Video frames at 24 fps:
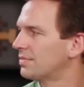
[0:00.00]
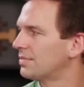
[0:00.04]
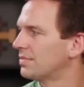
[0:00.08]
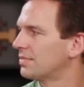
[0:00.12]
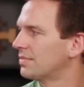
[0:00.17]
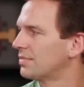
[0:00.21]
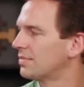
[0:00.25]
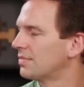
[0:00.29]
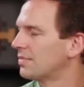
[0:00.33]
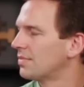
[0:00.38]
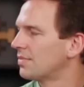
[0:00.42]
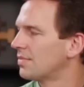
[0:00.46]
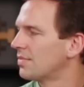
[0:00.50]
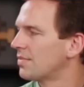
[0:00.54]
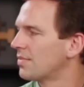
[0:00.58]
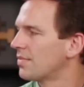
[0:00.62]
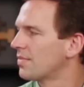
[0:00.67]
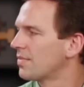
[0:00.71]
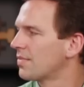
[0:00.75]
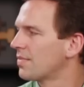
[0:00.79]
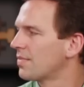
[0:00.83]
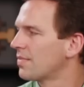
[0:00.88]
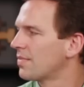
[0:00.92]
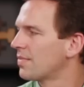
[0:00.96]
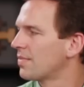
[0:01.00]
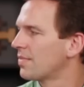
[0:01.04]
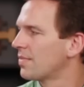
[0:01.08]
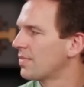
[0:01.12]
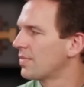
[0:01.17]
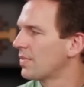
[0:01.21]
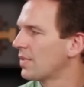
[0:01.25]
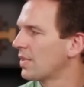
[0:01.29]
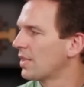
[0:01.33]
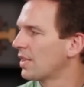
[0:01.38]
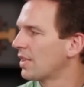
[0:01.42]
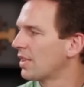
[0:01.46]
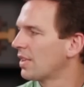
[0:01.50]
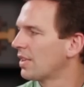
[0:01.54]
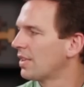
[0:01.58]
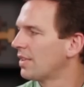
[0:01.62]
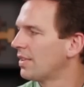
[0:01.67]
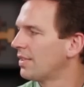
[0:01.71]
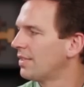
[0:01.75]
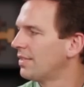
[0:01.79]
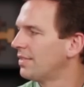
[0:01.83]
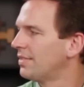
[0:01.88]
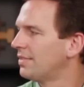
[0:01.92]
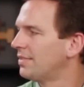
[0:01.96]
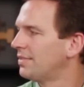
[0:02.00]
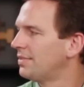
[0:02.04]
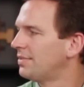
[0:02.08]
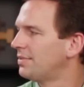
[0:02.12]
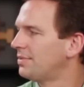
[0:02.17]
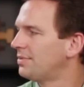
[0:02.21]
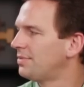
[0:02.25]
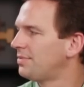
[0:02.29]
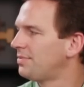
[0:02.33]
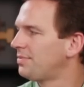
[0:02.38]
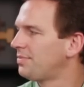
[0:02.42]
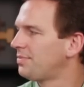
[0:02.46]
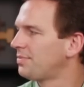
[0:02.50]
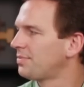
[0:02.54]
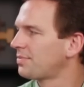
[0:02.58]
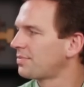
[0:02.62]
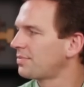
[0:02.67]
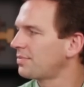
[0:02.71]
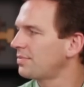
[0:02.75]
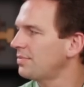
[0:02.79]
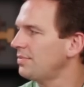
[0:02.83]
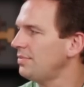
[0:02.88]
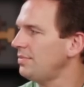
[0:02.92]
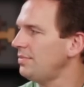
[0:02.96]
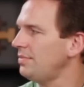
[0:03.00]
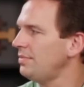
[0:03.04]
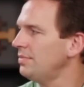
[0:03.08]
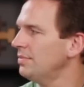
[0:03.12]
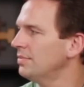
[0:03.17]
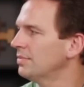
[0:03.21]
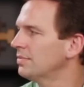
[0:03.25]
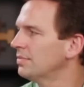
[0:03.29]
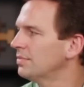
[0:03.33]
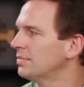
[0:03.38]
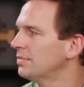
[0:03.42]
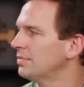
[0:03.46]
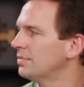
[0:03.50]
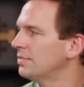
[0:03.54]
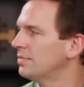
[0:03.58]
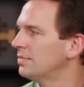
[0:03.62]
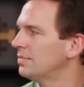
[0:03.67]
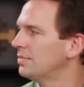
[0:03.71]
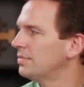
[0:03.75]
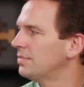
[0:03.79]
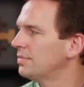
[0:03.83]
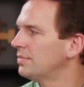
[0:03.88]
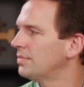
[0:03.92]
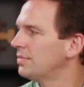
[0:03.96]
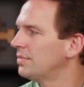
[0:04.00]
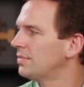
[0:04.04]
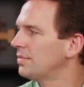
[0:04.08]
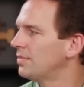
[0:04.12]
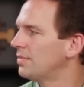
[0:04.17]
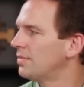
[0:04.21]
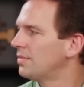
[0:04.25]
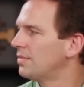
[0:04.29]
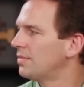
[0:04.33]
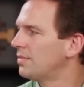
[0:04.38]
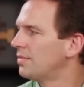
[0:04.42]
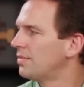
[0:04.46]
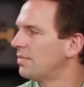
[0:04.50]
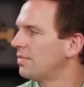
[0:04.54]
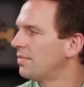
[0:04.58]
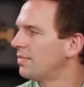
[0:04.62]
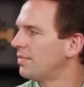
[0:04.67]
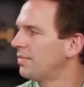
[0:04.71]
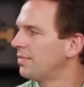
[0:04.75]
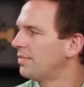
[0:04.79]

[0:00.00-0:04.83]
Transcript: No words are spoken by the person on screen.